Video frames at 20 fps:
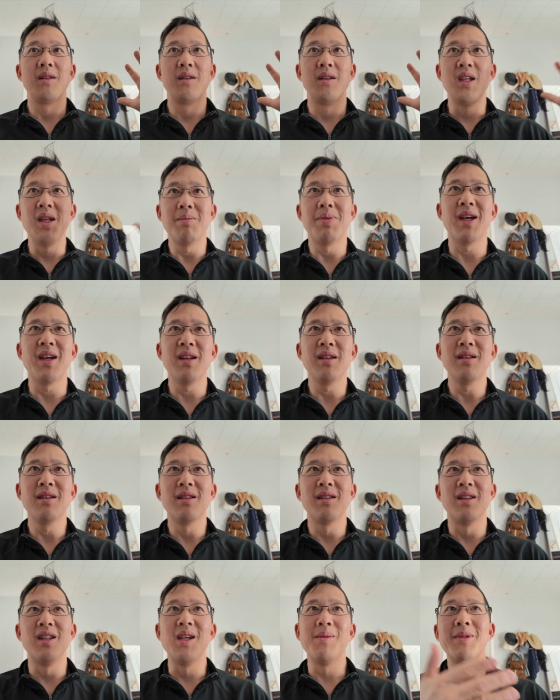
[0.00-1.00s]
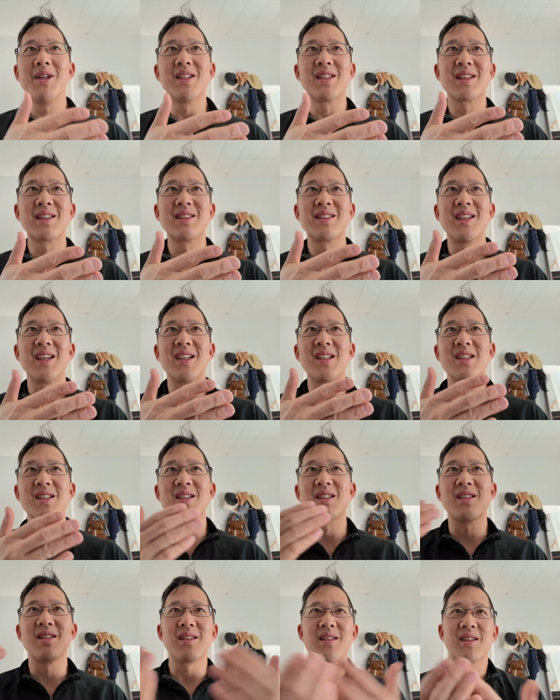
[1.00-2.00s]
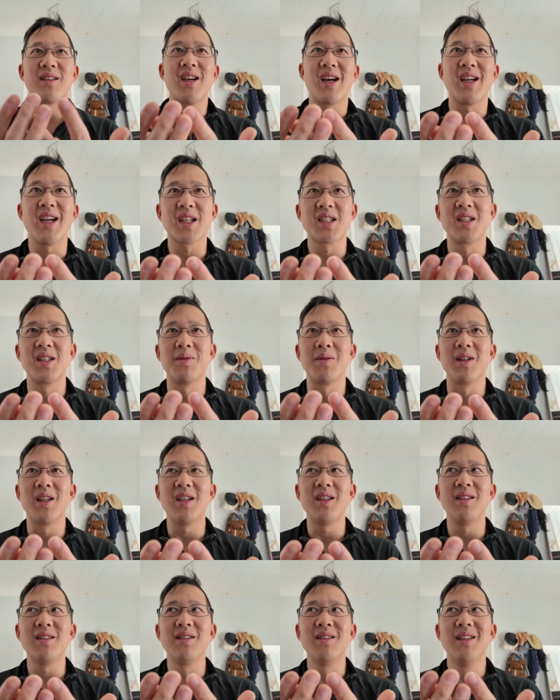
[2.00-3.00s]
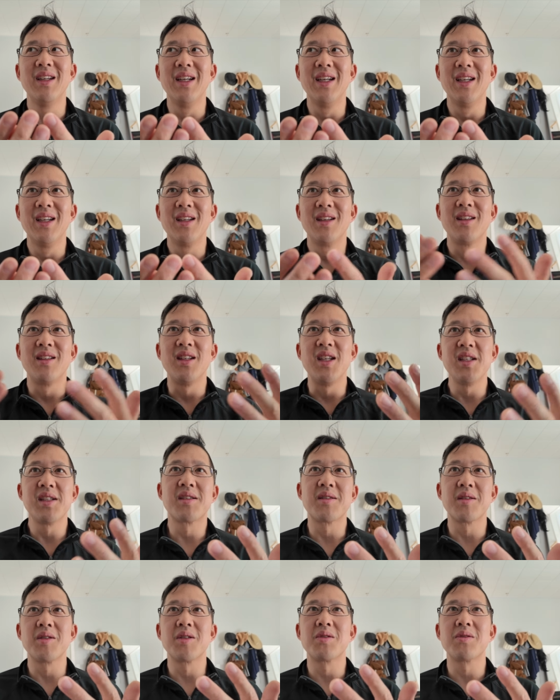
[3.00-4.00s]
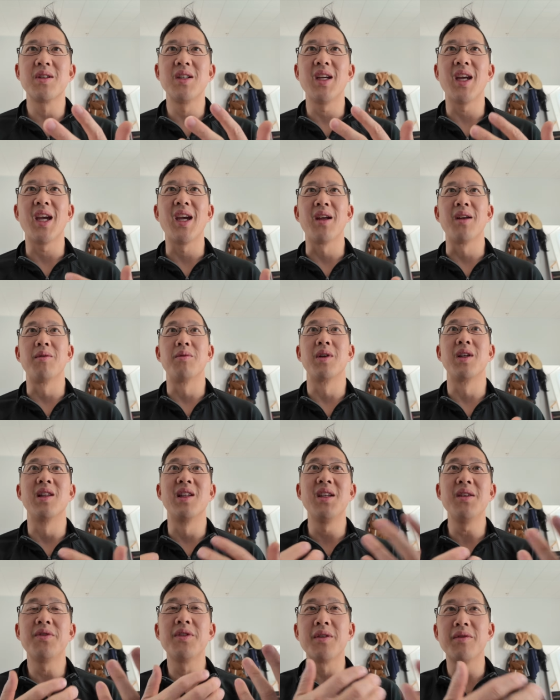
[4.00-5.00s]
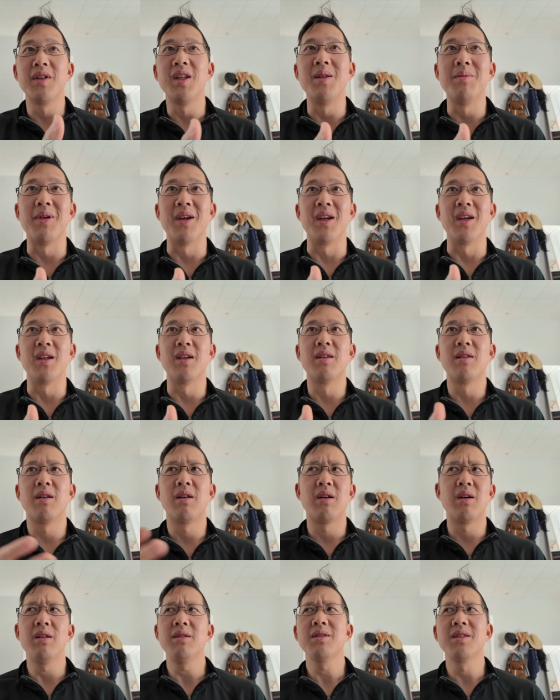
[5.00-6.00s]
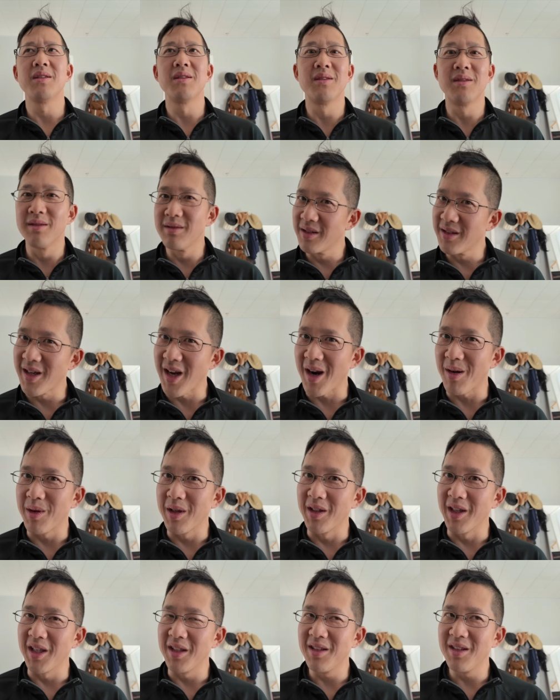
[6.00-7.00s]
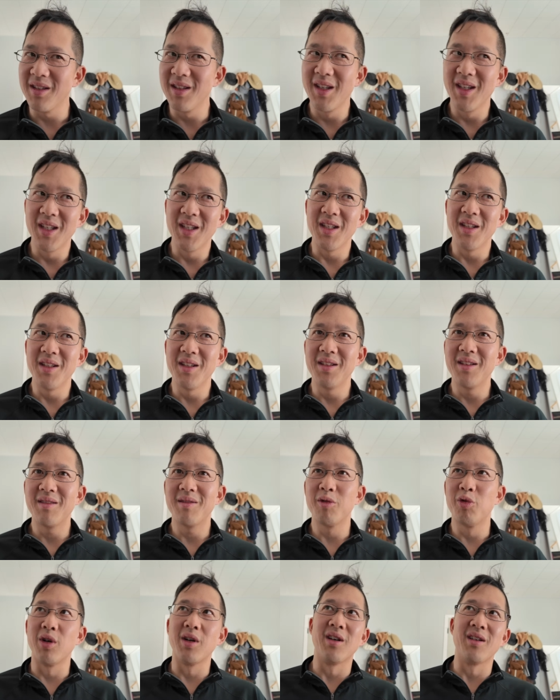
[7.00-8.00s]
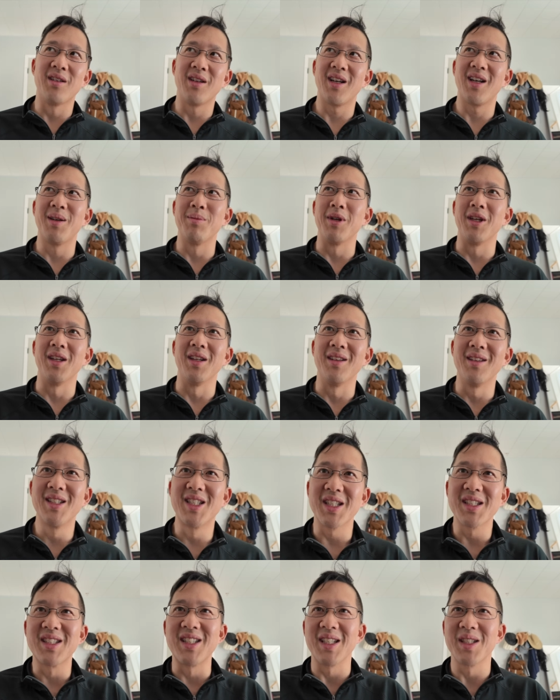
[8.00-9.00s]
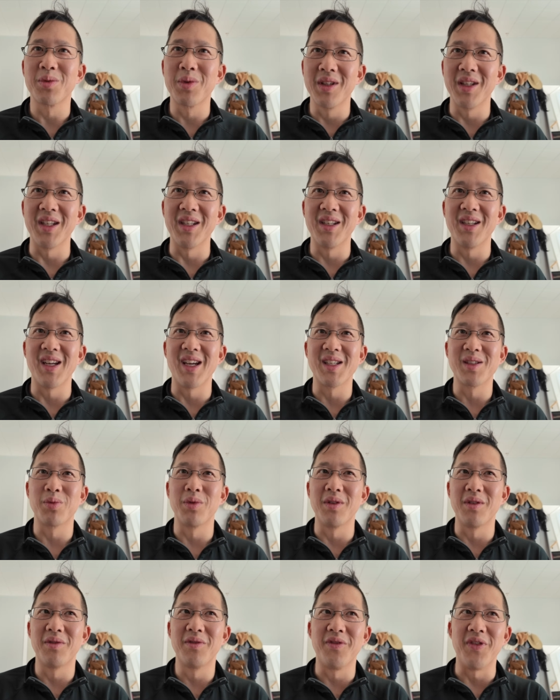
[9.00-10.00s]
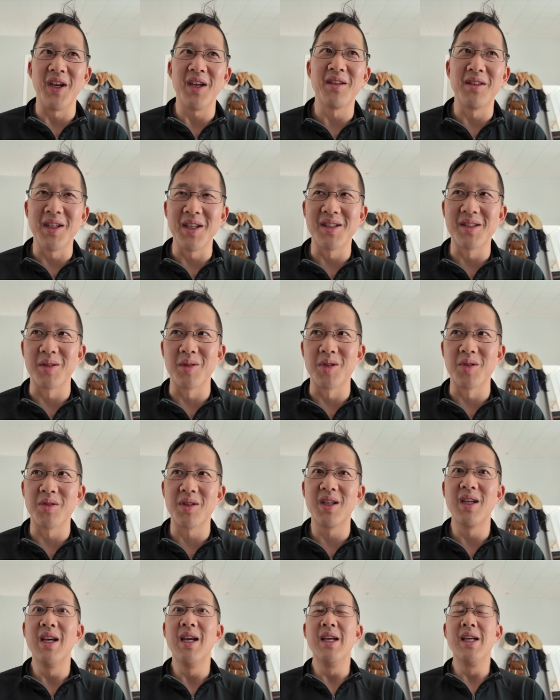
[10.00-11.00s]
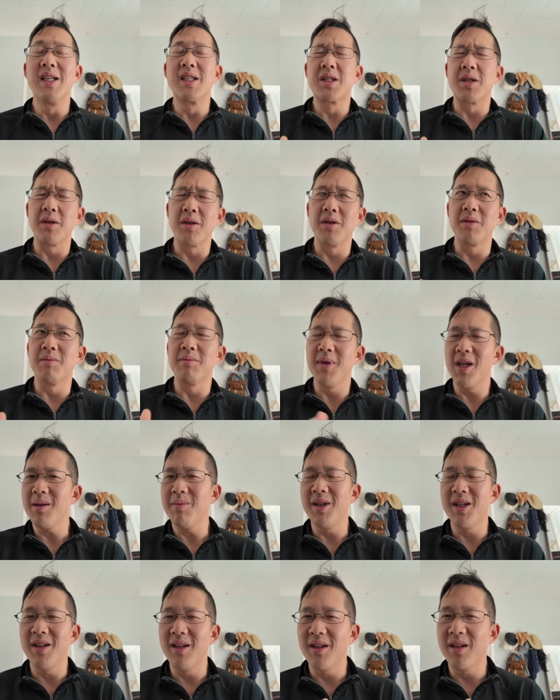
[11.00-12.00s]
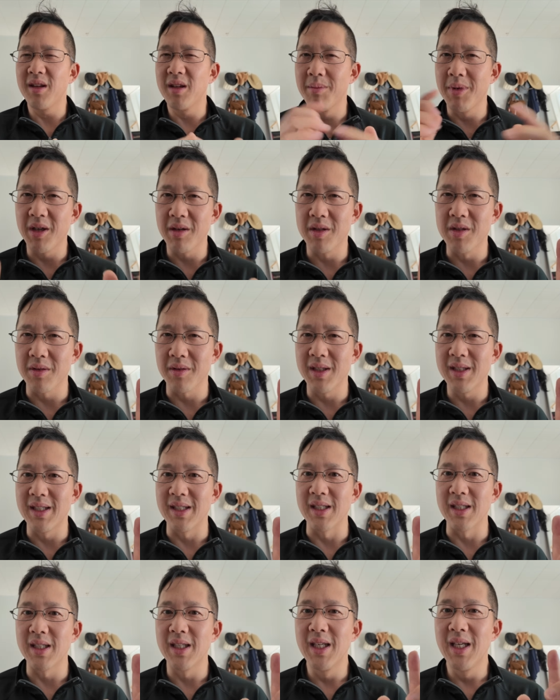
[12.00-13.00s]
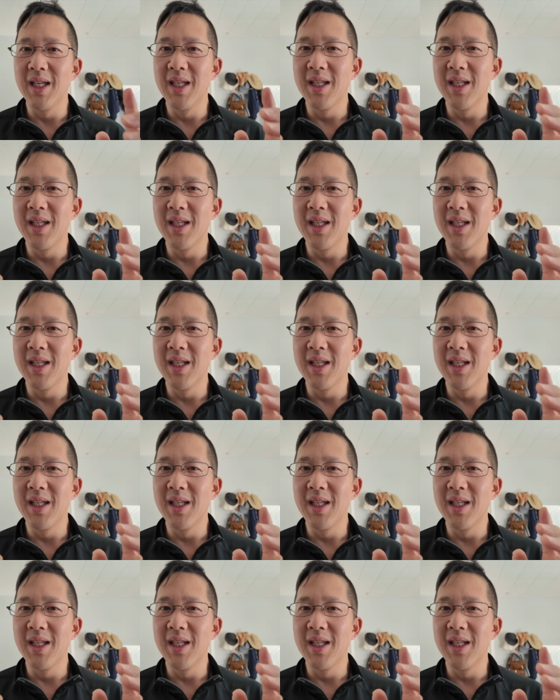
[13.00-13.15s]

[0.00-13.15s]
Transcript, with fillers: knee pain, knee meniscus tears, not actually related. Knee surgery and relief of knee pain, also not related. Well, I mean, just as related as with fake knee surgery, so maybe the better choice here